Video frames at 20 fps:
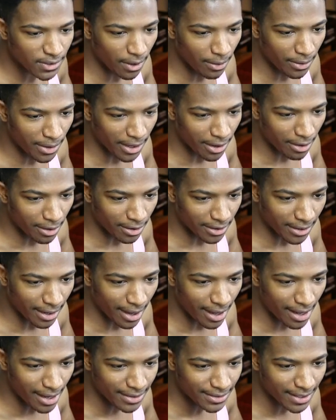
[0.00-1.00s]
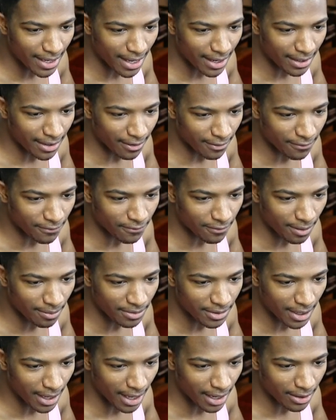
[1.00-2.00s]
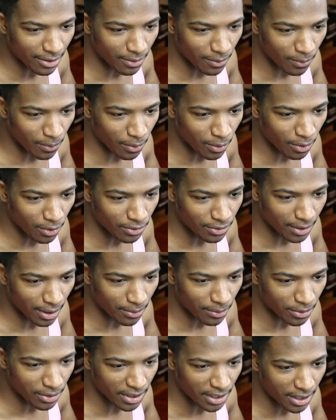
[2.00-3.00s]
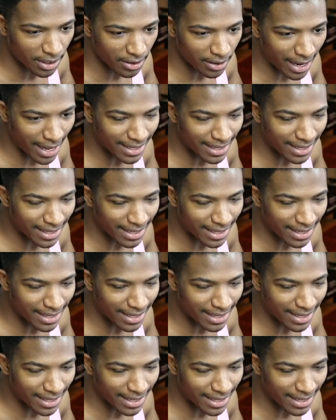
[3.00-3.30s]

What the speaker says: going on, guys? Etika from the EtikaWorldNetwork here,